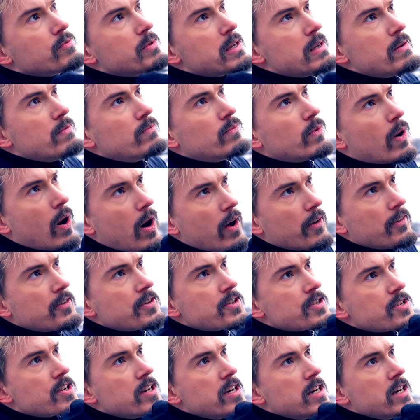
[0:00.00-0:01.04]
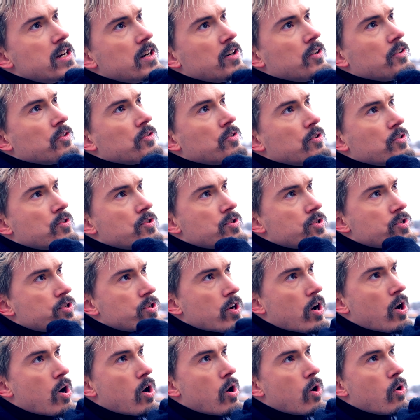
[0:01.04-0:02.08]
we want to
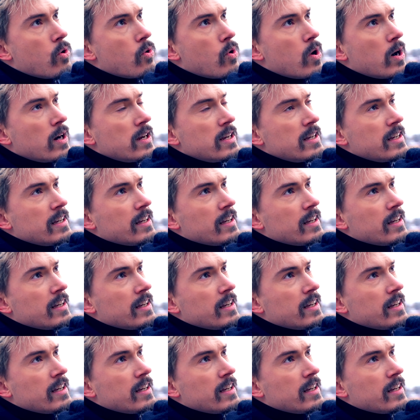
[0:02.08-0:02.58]
show